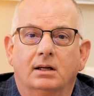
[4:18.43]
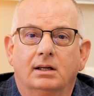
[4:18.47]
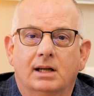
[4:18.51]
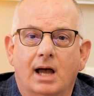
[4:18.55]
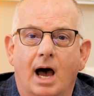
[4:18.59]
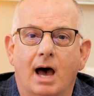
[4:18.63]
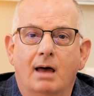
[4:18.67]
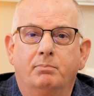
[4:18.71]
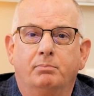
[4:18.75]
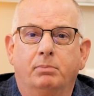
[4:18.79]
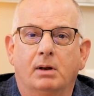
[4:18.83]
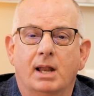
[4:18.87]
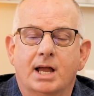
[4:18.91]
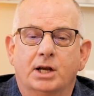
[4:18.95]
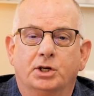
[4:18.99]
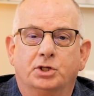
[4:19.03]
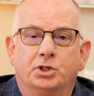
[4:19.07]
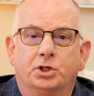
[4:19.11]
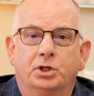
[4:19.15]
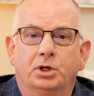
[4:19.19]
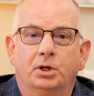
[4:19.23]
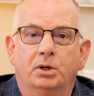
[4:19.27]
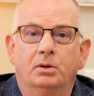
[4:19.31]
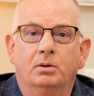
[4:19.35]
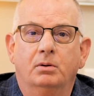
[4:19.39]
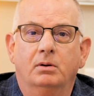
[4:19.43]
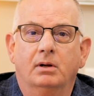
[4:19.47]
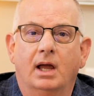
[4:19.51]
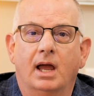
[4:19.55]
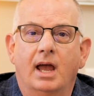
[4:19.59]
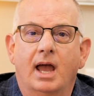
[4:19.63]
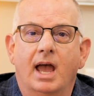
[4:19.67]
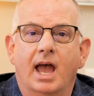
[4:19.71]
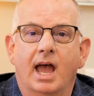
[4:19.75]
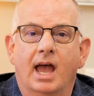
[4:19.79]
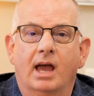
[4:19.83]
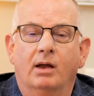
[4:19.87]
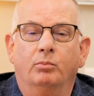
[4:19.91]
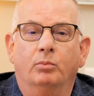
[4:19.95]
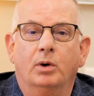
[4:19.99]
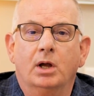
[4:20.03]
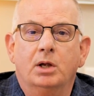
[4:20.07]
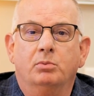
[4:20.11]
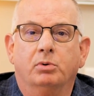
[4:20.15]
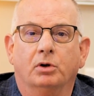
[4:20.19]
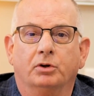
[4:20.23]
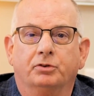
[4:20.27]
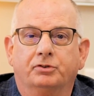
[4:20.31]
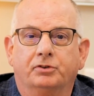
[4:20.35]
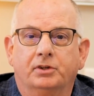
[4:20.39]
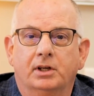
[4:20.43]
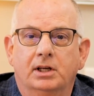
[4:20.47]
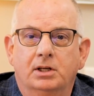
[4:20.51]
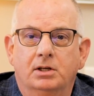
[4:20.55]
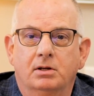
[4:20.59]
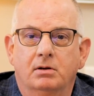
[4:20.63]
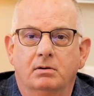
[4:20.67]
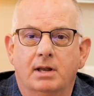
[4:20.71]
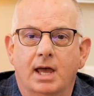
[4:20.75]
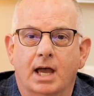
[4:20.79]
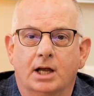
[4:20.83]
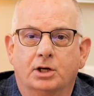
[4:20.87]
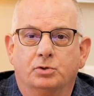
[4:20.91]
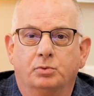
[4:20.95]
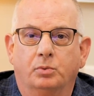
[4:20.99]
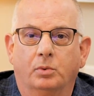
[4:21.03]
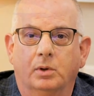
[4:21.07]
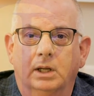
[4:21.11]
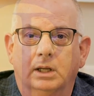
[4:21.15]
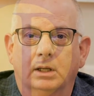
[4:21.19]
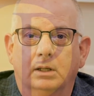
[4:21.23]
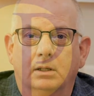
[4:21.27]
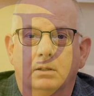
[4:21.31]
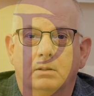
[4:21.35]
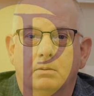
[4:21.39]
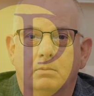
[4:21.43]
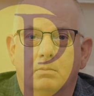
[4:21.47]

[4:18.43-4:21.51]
God bless you, and we will see you next week.